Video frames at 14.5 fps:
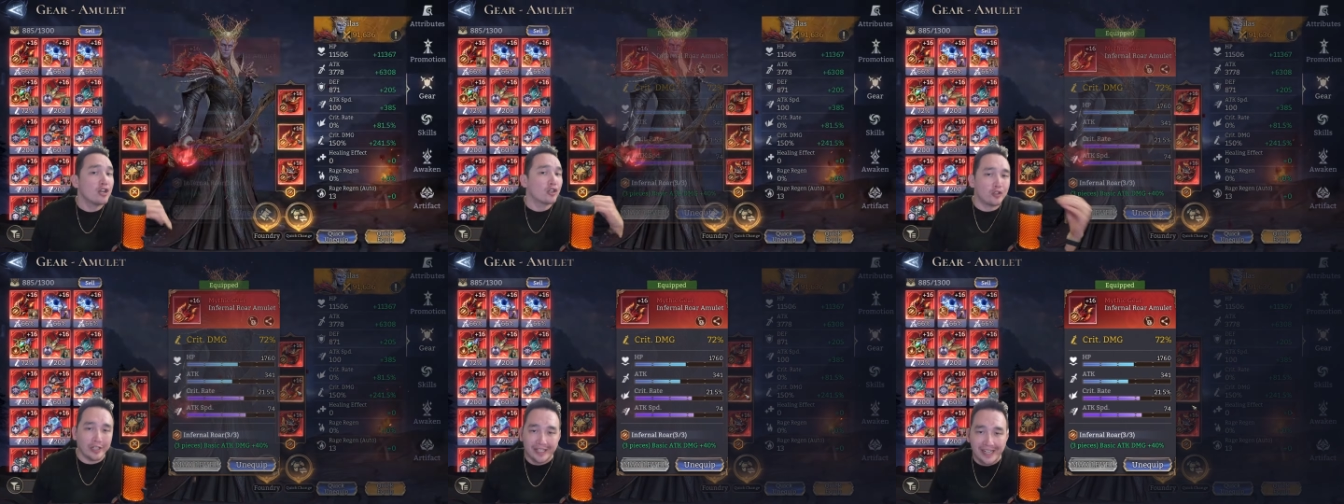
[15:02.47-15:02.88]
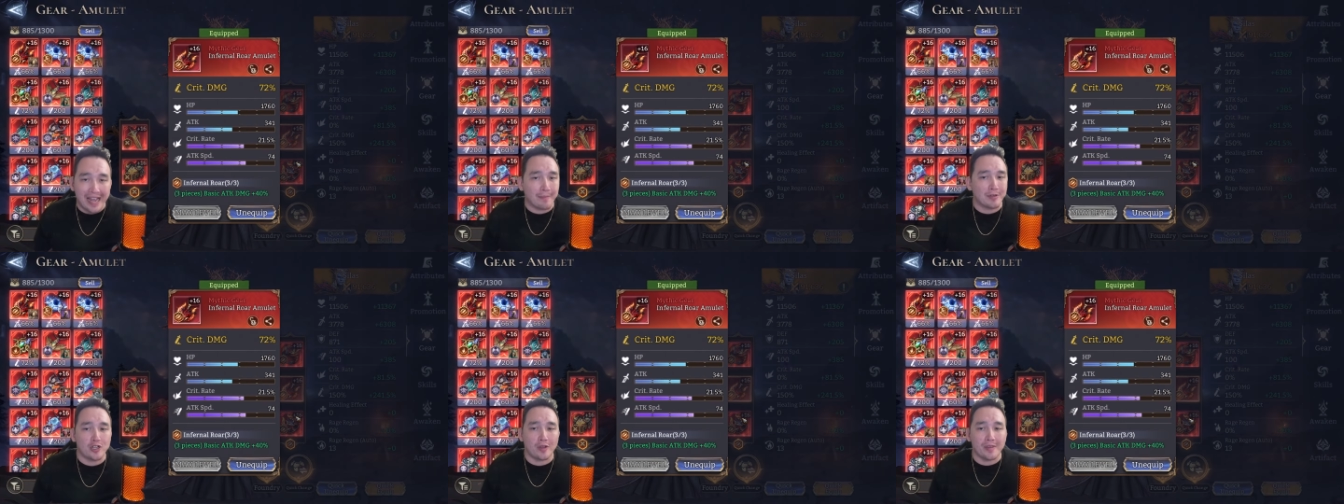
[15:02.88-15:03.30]
crit
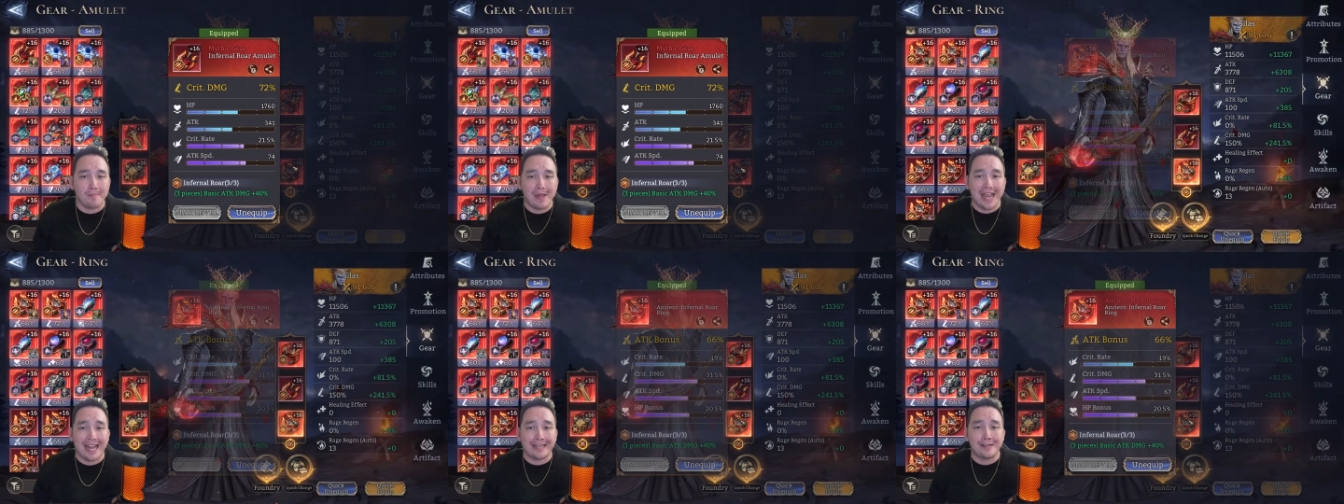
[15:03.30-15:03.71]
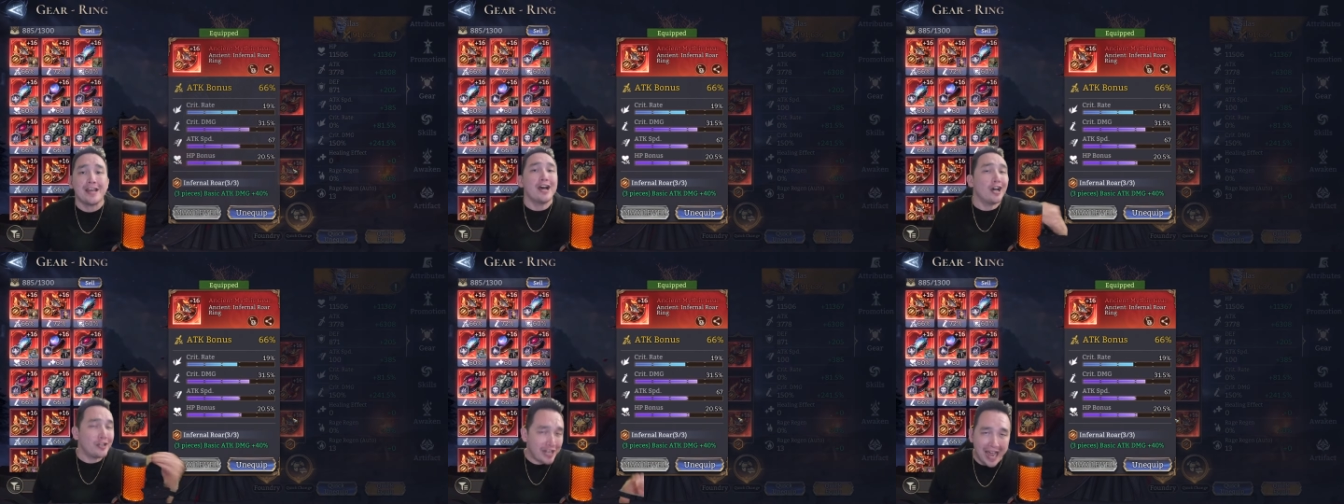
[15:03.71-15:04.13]
damage on the main,
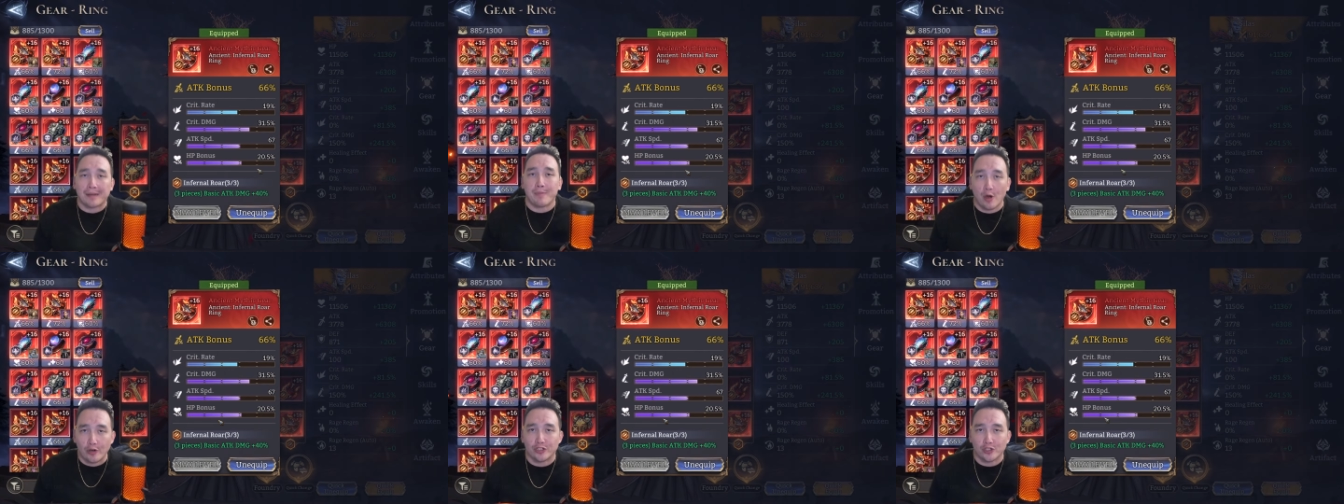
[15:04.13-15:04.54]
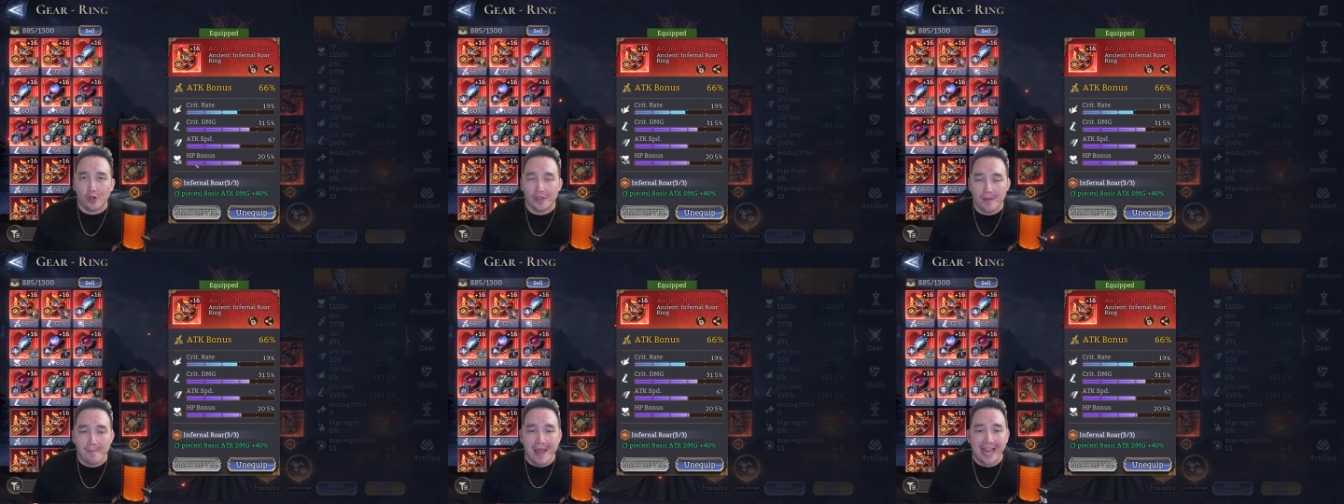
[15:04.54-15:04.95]
attack bonus
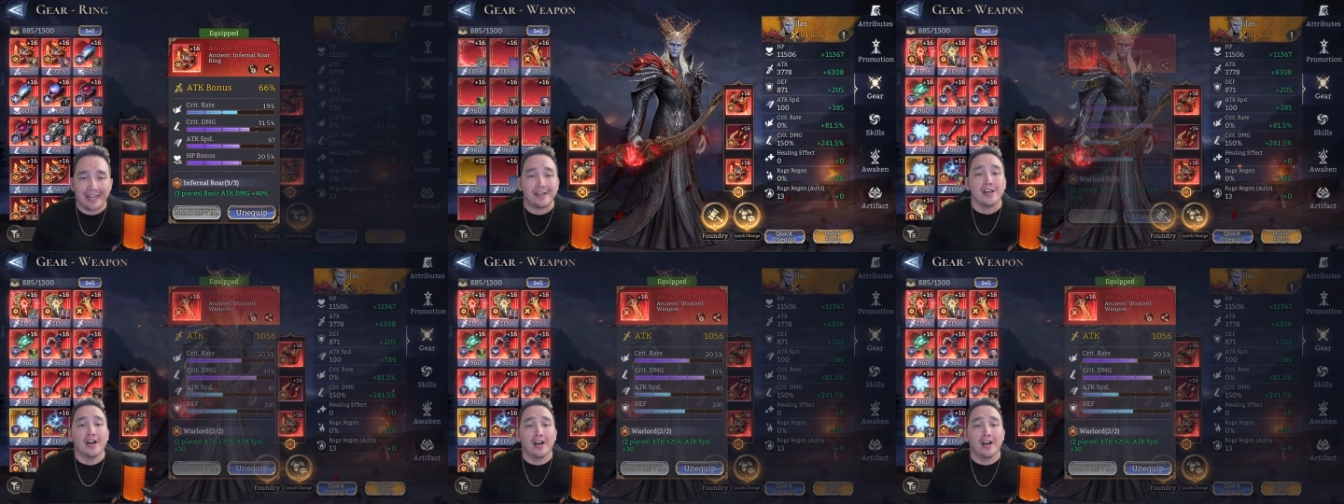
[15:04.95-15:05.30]
on the main.